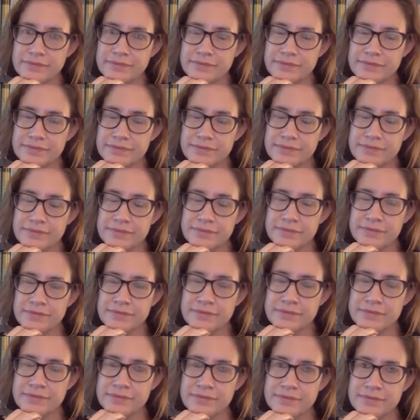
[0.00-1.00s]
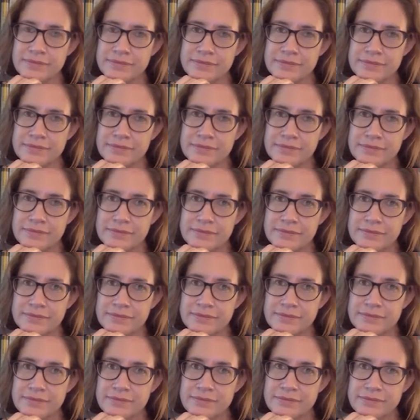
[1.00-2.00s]

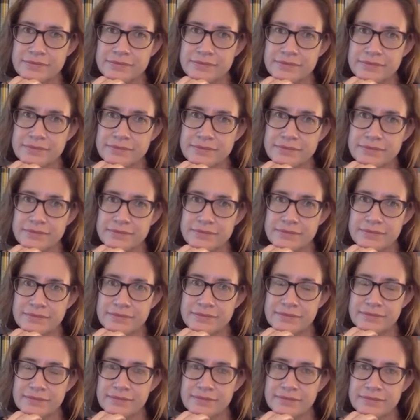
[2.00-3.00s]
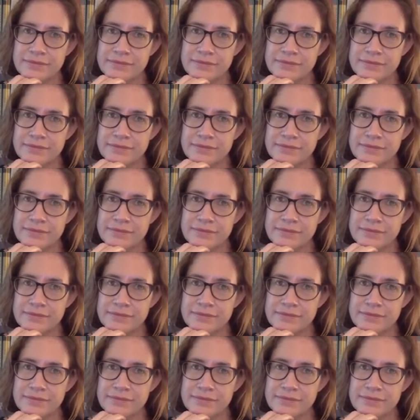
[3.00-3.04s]
(silent)